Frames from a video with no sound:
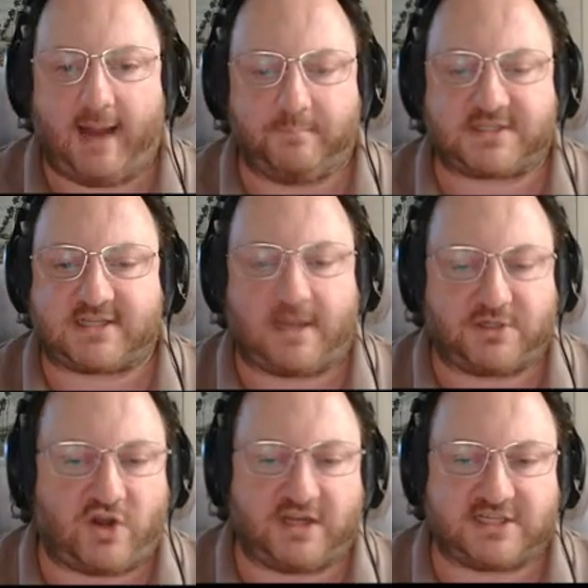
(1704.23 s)

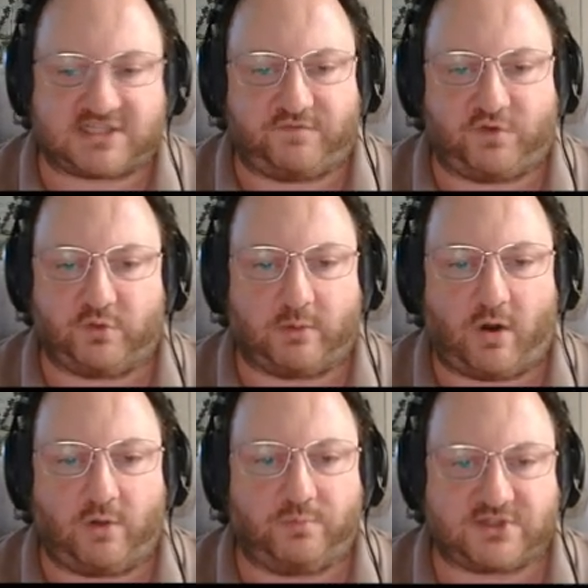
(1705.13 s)
Slumbering Giantesses and Fury
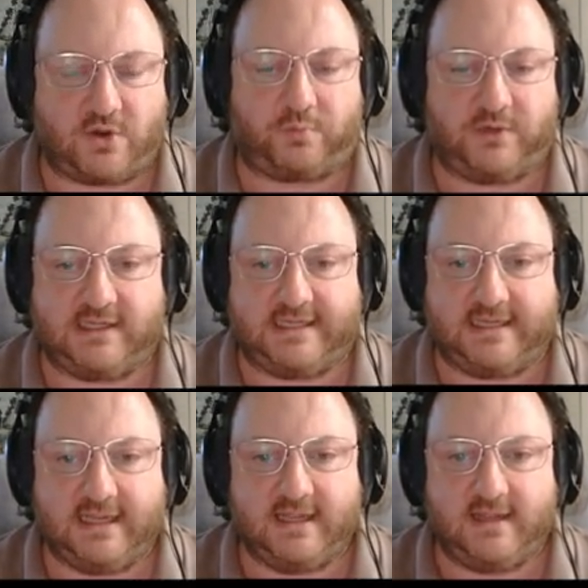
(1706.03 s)
Road was not
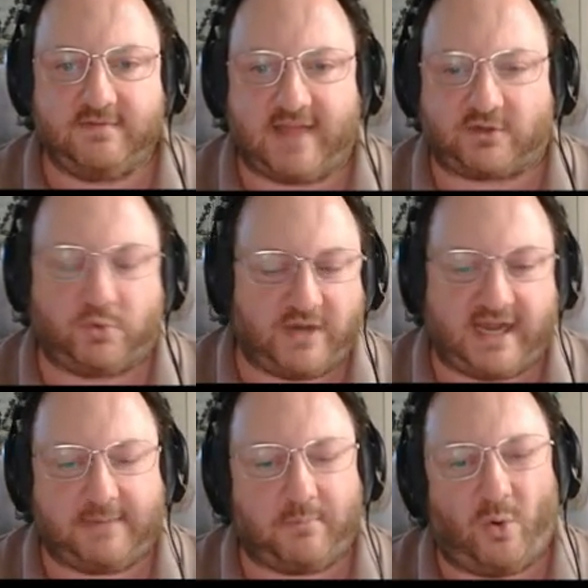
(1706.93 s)
really that good
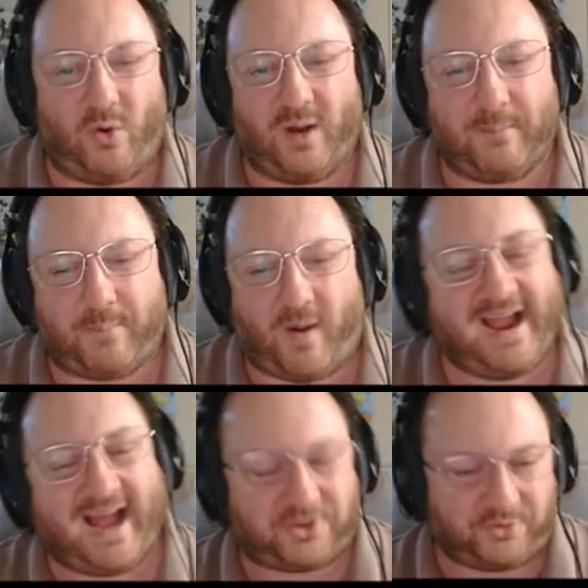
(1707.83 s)
anymore by
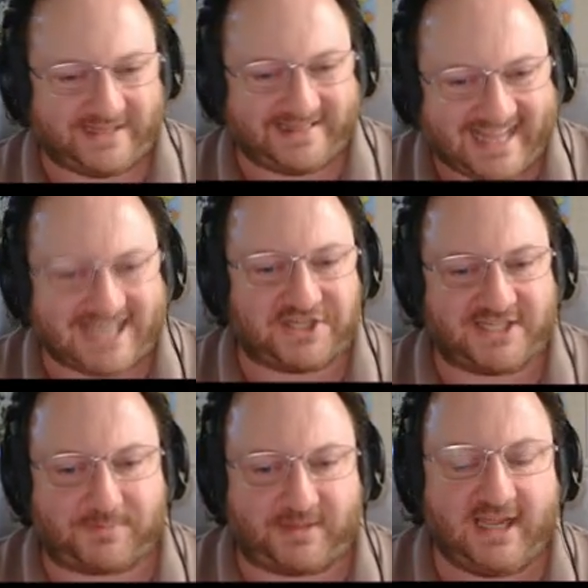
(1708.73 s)
Arthurian
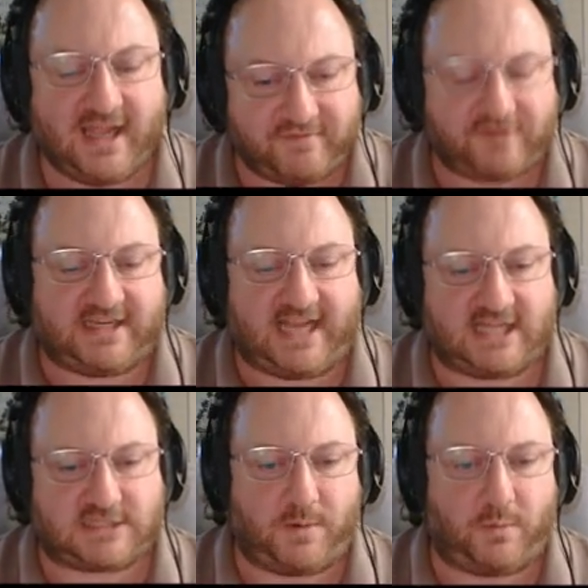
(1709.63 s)
Legends with a
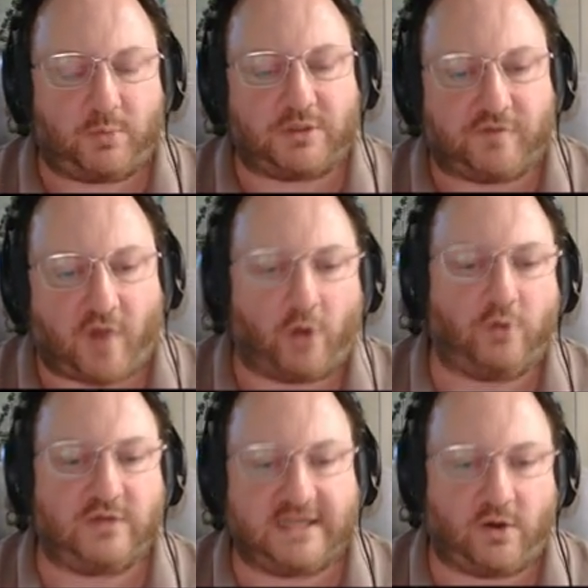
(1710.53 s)
50-card spellbook when you've
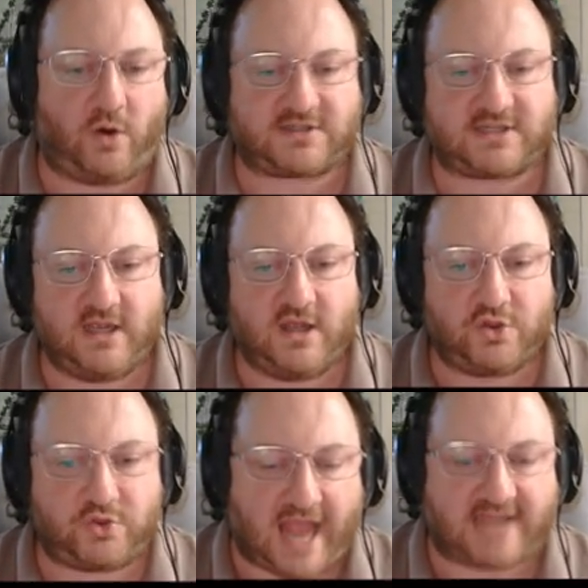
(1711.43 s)
only got
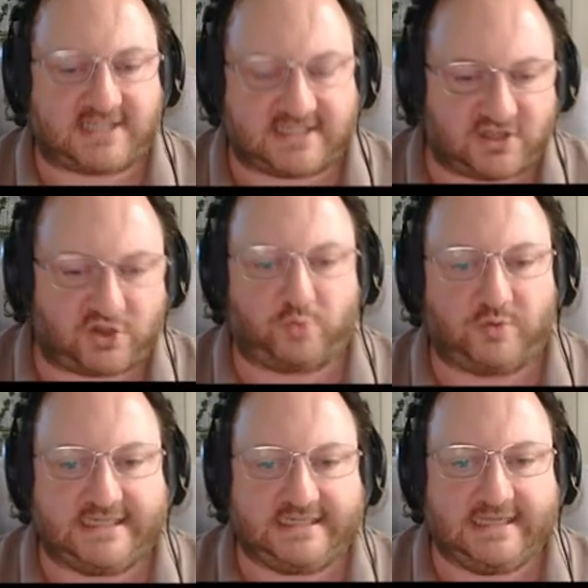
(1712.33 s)
access to
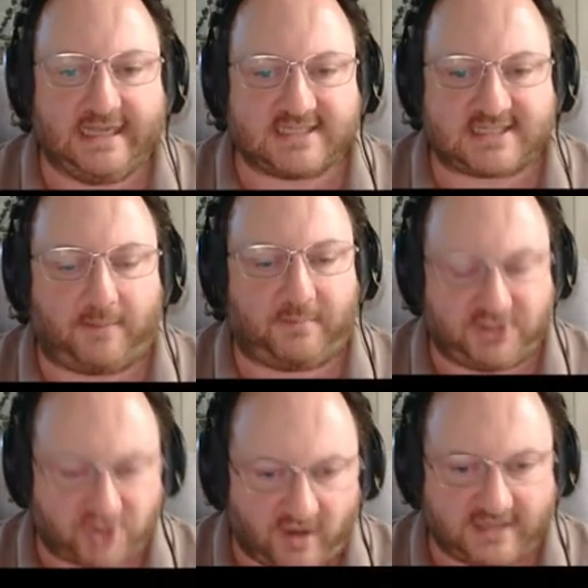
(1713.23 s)
3
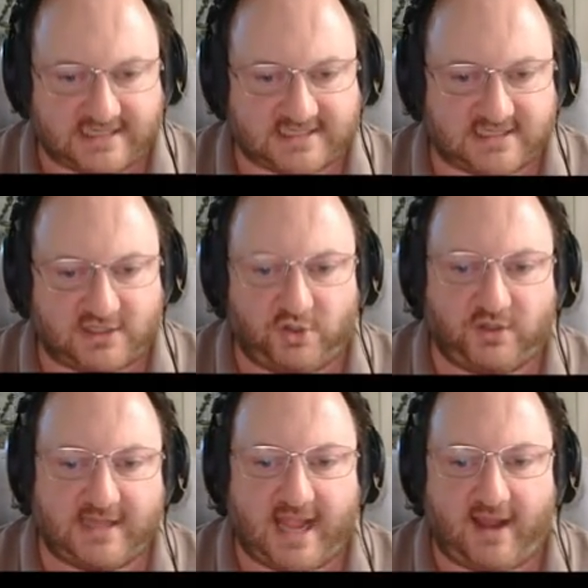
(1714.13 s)
Slumbering Giantesses that you
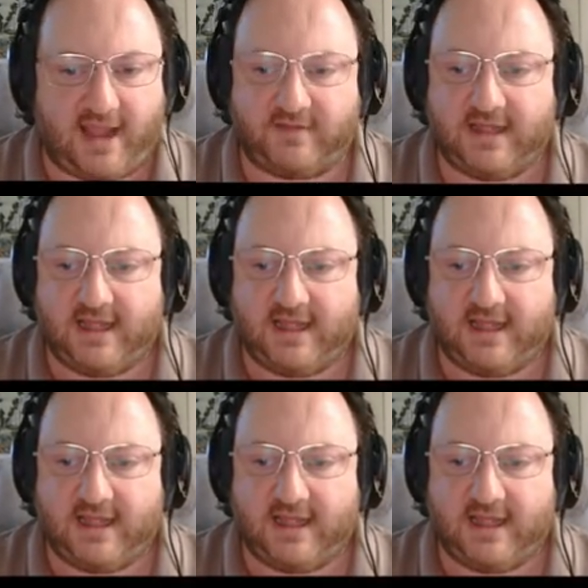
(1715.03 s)
can now have.